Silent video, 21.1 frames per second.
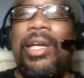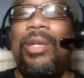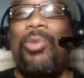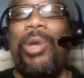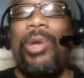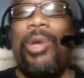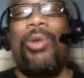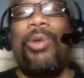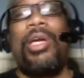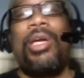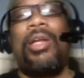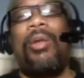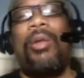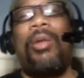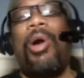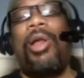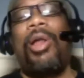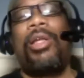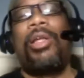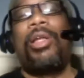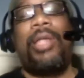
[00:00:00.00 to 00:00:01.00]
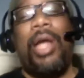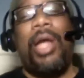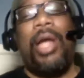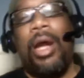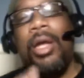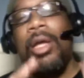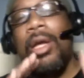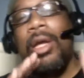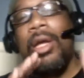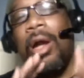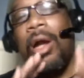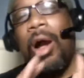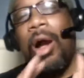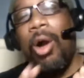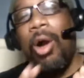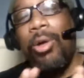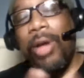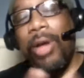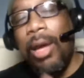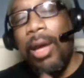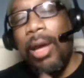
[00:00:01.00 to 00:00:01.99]
gonna get them all in there.
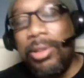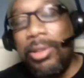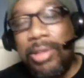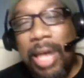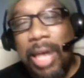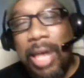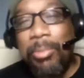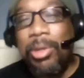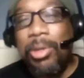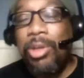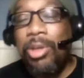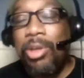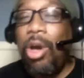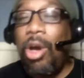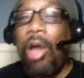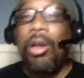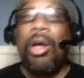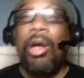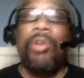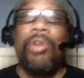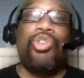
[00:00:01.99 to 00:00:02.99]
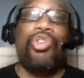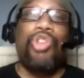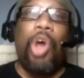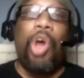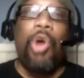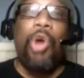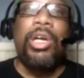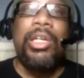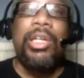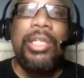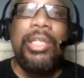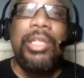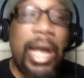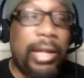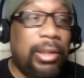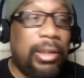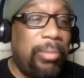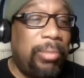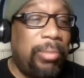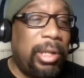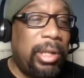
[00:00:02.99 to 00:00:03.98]
Okay, but take me. Y'all are so
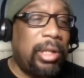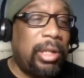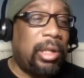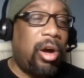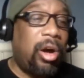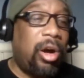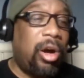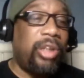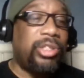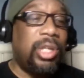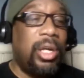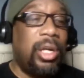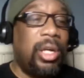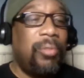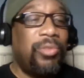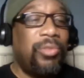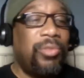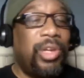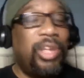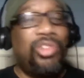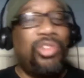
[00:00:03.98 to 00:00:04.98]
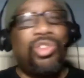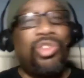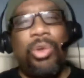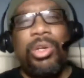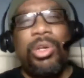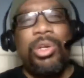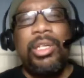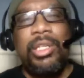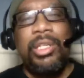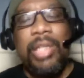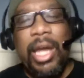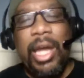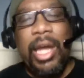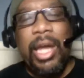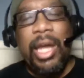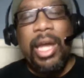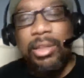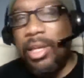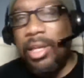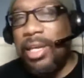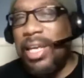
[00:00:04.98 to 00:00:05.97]
connected. Men at Large is so
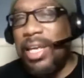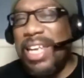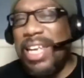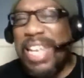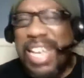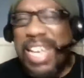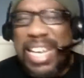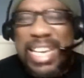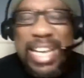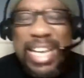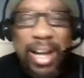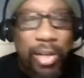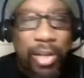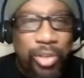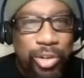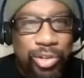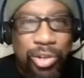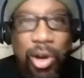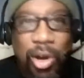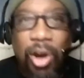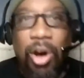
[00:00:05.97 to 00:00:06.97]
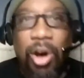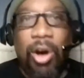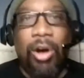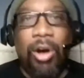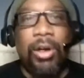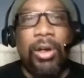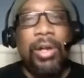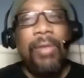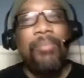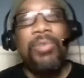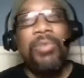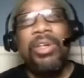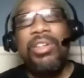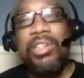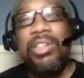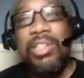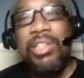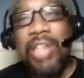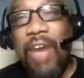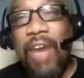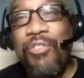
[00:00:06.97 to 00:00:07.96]
connected to any other song.
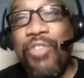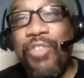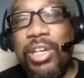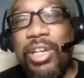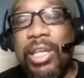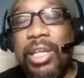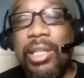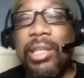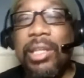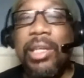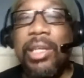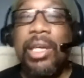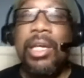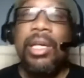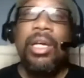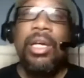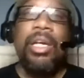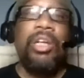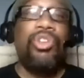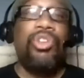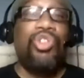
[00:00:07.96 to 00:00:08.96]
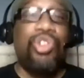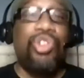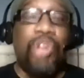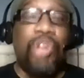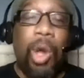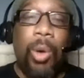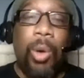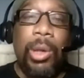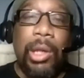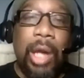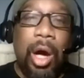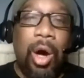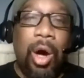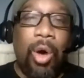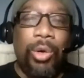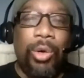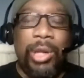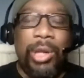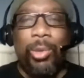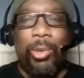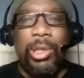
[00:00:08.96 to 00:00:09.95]
Definitely So
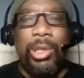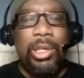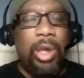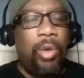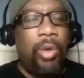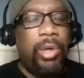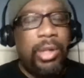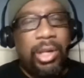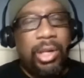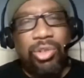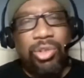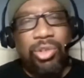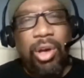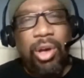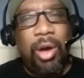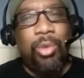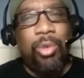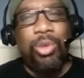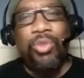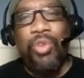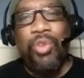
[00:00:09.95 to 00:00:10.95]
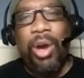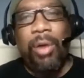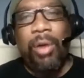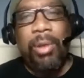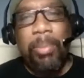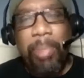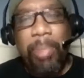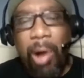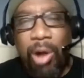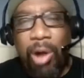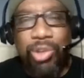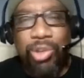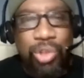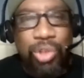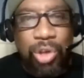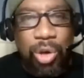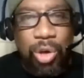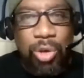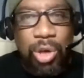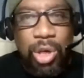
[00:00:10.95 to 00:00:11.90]
Alone, and we know that song was very personal